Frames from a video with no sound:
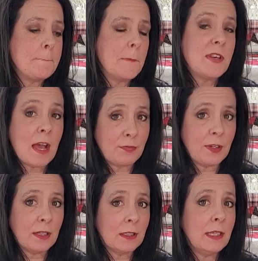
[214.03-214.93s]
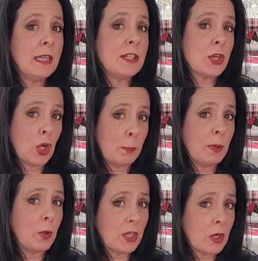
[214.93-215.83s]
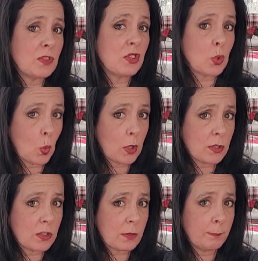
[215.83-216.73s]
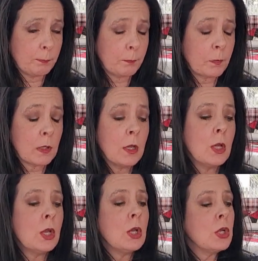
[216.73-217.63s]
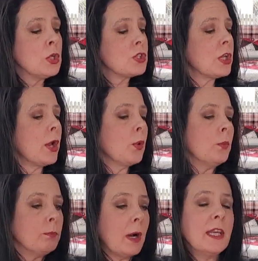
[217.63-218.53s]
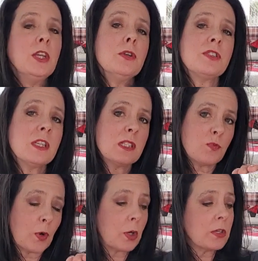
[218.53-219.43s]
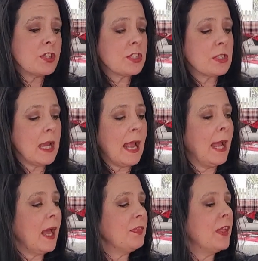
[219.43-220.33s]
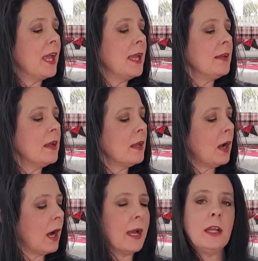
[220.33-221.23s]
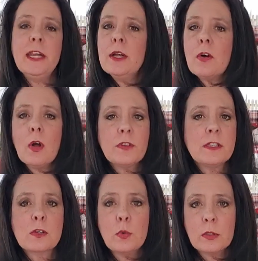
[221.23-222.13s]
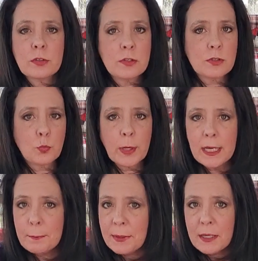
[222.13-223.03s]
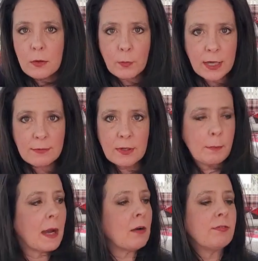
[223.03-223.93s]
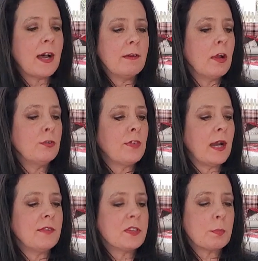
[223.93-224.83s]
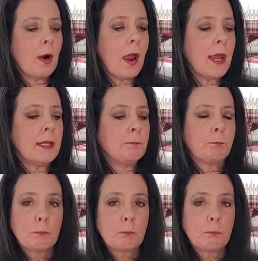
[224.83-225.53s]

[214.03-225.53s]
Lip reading: Definitely need to open windows and doors. So I use this first, and then I hear all these quilters ramping and raving about 505 spray,